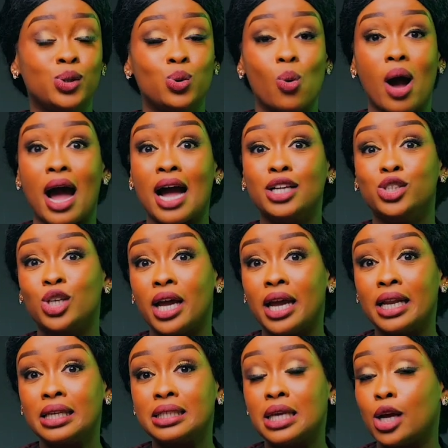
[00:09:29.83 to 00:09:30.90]
to
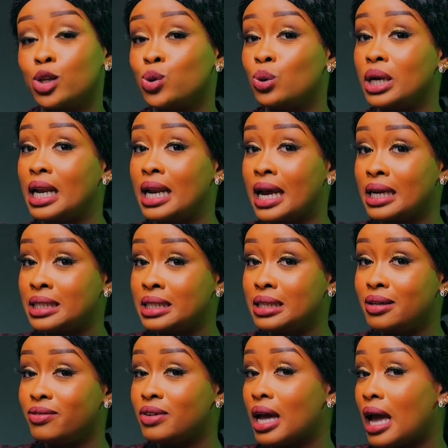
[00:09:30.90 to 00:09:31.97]
urgent to
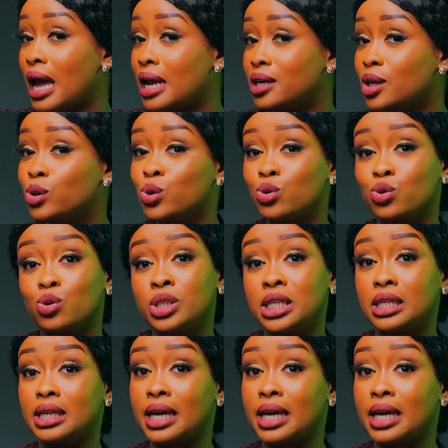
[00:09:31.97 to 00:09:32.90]
elective and to routine